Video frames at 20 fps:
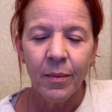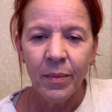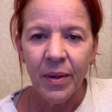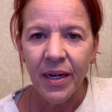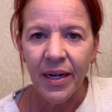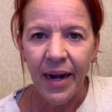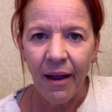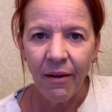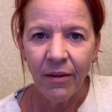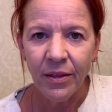
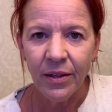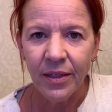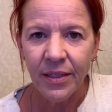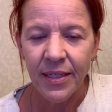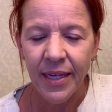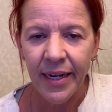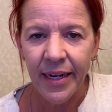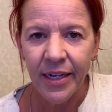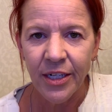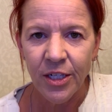But now it looks
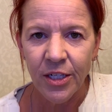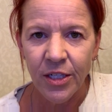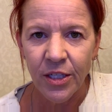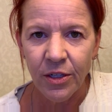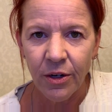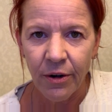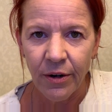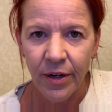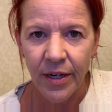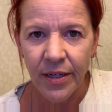like I just
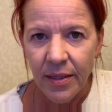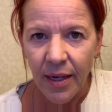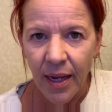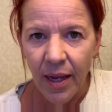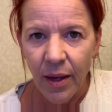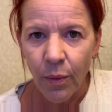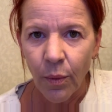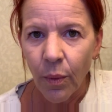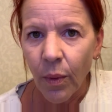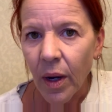started
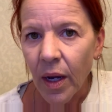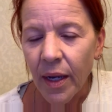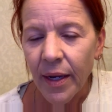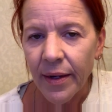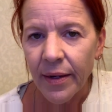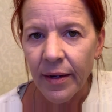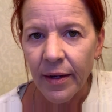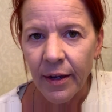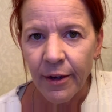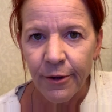day
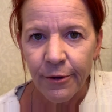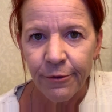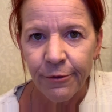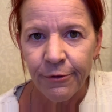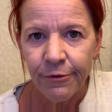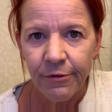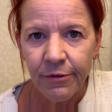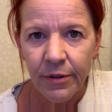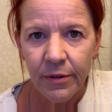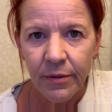one of,
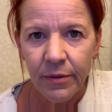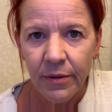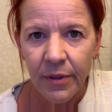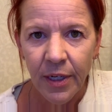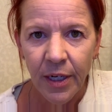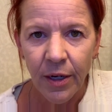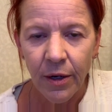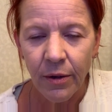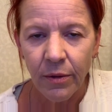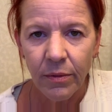
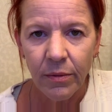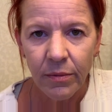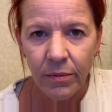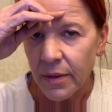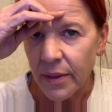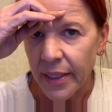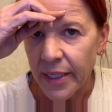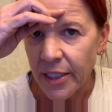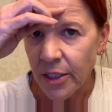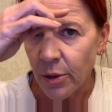you know,
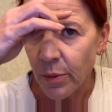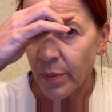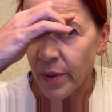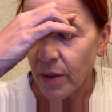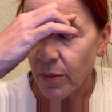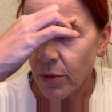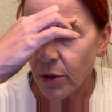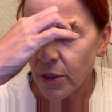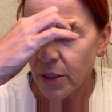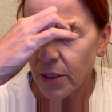laser
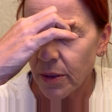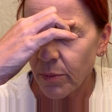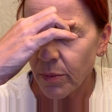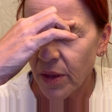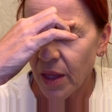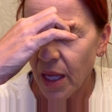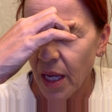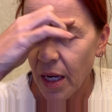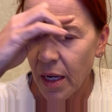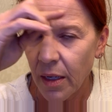beam or
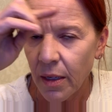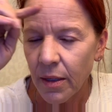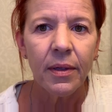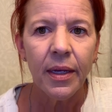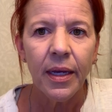something.